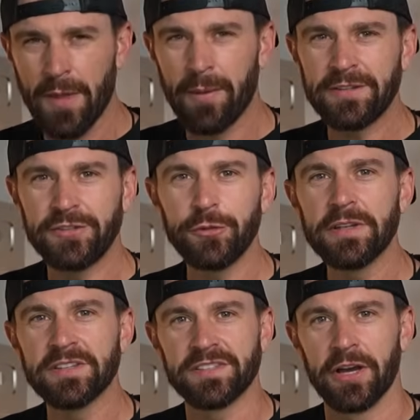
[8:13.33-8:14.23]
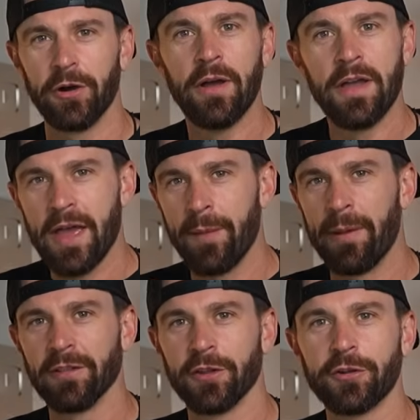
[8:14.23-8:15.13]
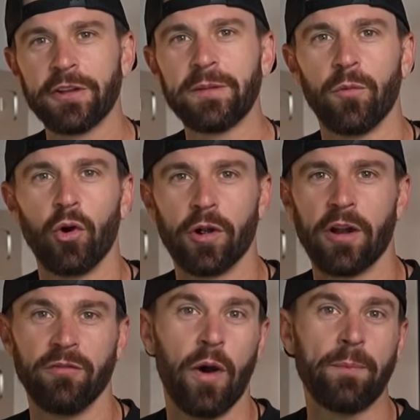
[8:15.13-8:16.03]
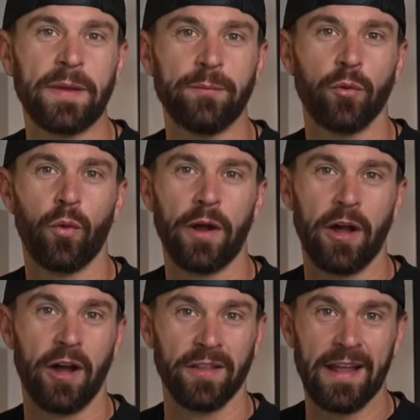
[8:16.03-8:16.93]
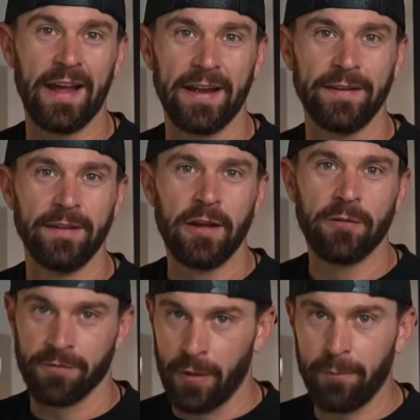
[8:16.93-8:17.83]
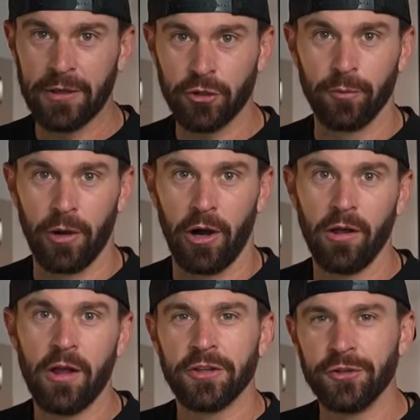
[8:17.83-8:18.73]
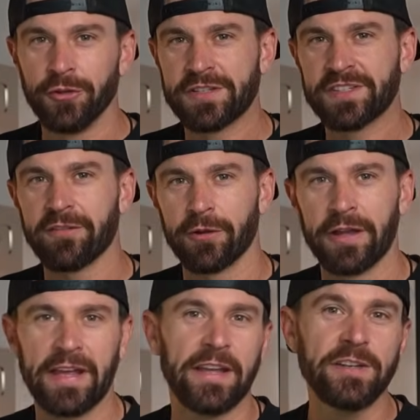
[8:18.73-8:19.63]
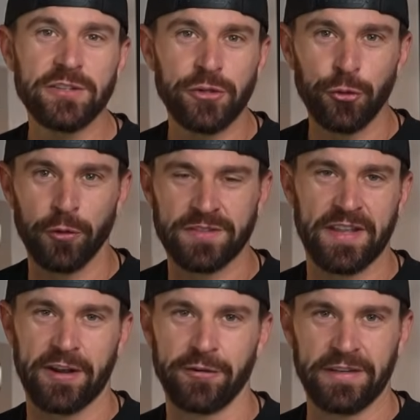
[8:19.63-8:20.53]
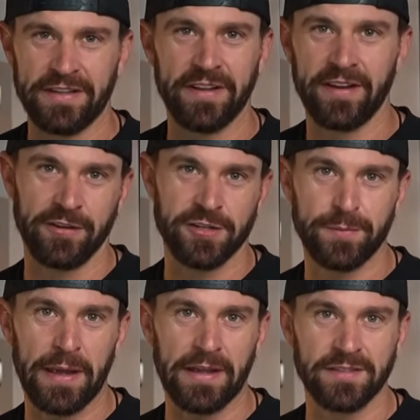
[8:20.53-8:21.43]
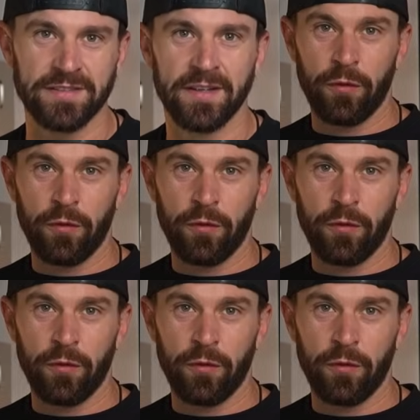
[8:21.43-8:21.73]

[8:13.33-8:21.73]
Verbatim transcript: And by doing so, and by learning more of what people want online from pickleball, you'll discover hidden tools that are needed in your space.